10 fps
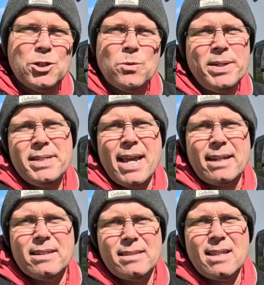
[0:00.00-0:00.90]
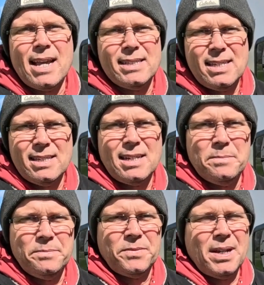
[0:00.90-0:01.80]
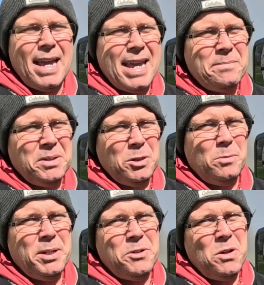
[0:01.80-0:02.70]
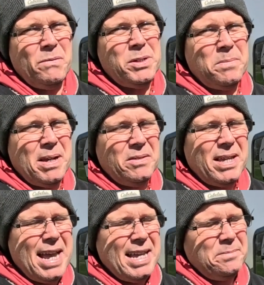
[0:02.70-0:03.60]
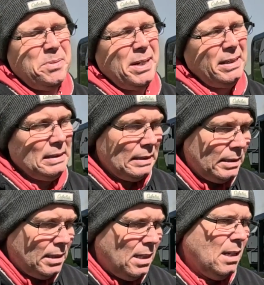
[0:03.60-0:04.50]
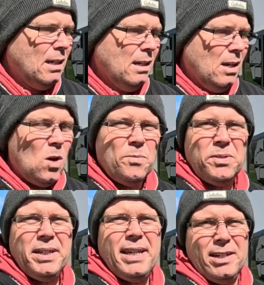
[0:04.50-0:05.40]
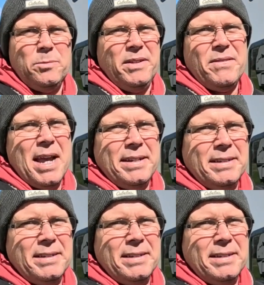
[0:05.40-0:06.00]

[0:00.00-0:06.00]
Schwintek slide system. I am a little bit nervous about that, but hopefully it'll be fine.